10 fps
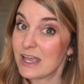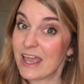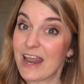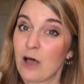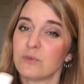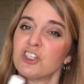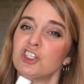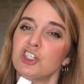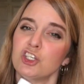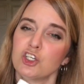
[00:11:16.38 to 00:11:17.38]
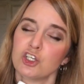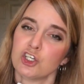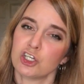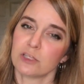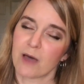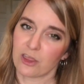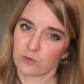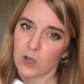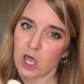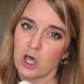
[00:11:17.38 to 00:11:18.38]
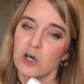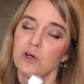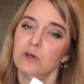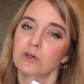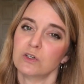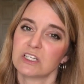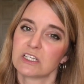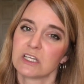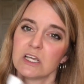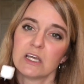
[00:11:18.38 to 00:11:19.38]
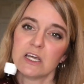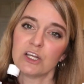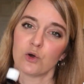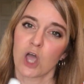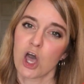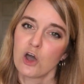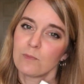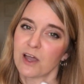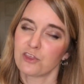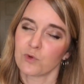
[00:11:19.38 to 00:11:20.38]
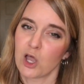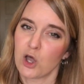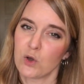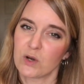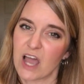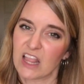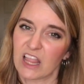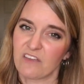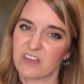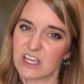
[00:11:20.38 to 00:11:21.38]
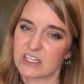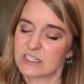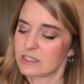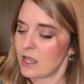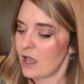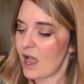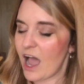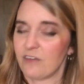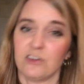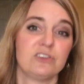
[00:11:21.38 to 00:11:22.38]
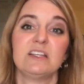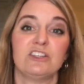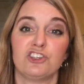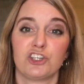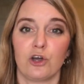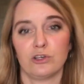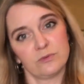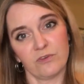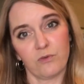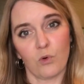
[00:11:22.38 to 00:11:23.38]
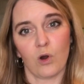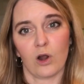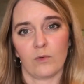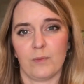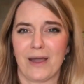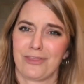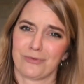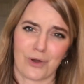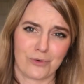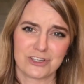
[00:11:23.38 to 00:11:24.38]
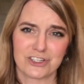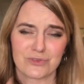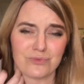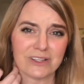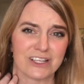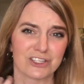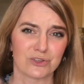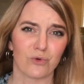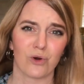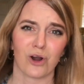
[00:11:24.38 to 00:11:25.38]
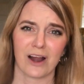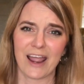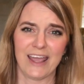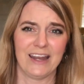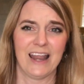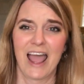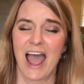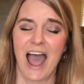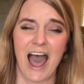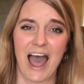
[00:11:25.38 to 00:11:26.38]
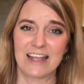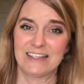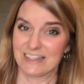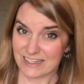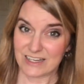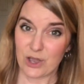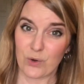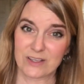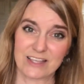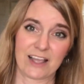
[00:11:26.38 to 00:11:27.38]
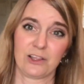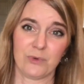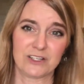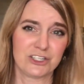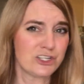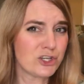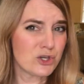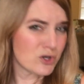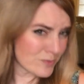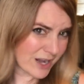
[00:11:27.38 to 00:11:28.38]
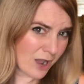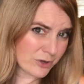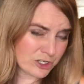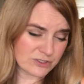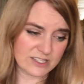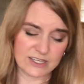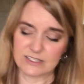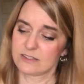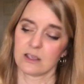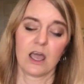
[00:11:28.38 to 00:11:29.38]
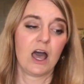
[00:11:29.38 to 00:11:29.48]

It helps soothe my throat. It'll coat my throat and I love it. I've used it in shows before when my throat was just really sore and I didn't know exactly what to do, but I would use this.